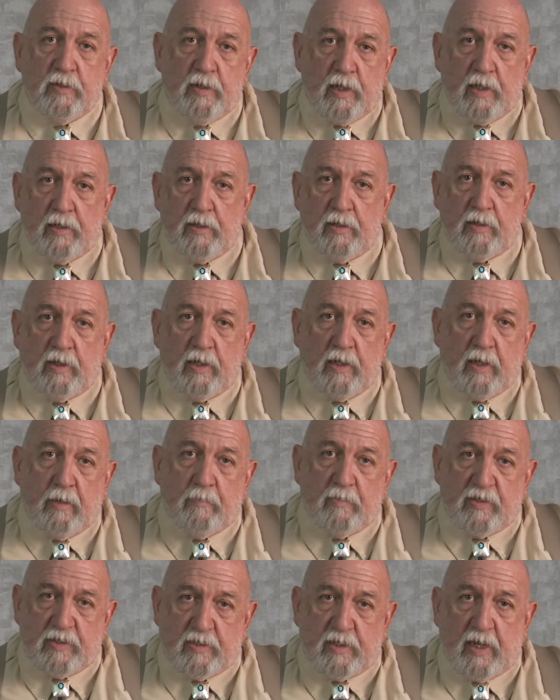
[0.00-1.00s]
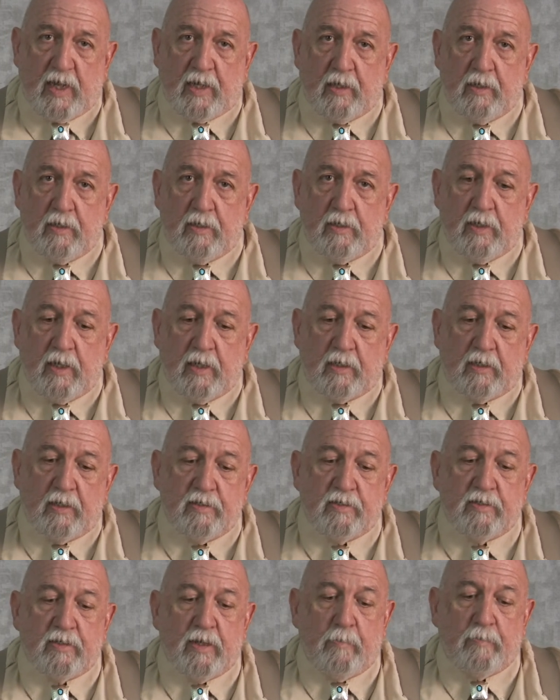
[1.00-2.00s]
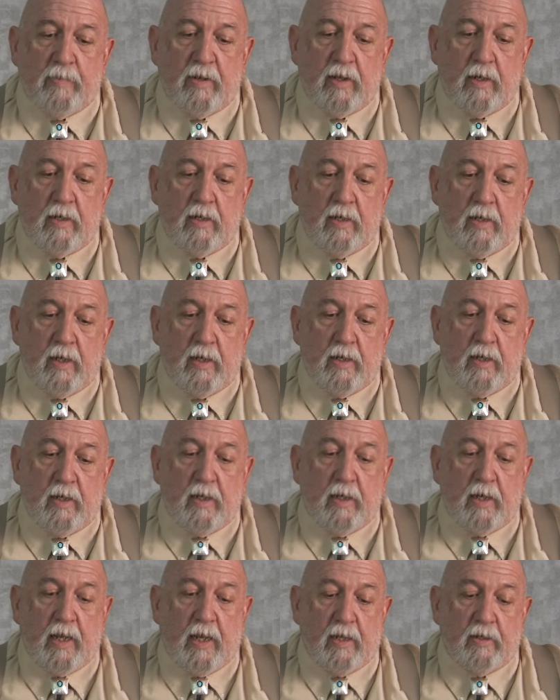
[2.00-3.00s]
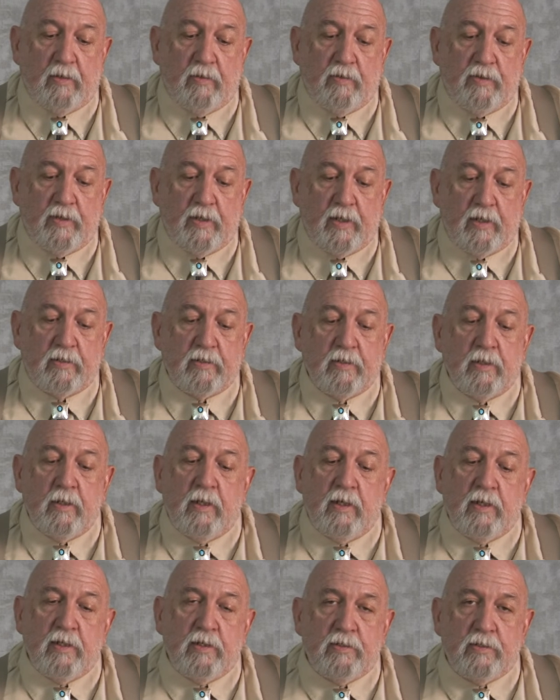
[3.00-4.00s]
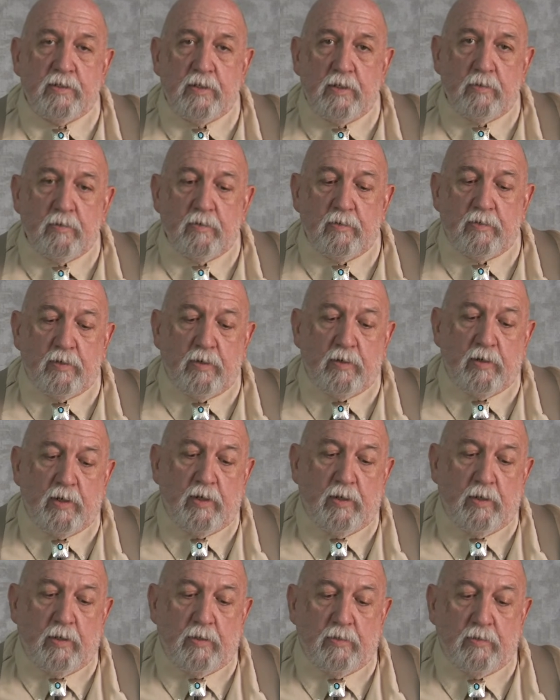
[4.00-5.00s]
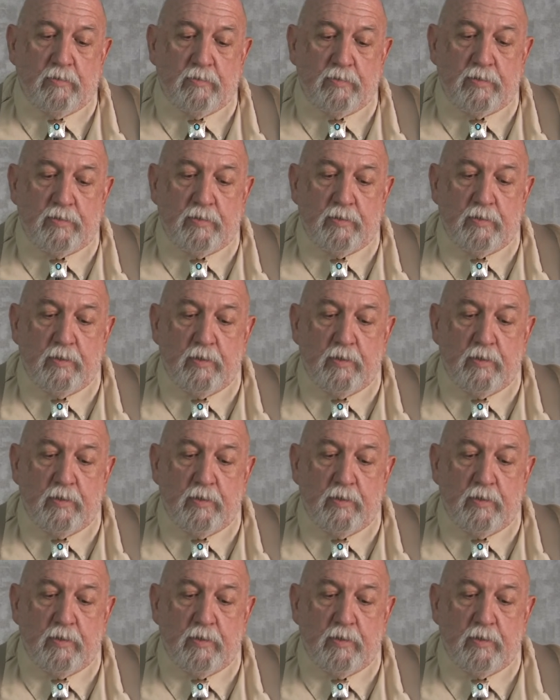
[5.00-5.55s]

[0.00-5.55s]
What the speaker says: and you can name a second that can step in and handle things. See your attorney on those